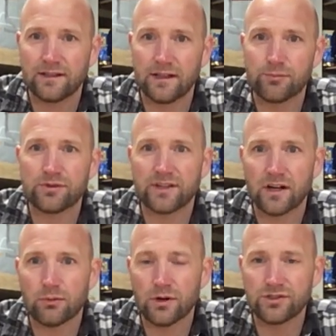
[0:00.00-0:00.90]
and present
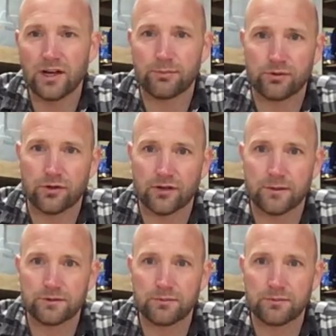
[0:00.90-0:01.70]
our workshop programs.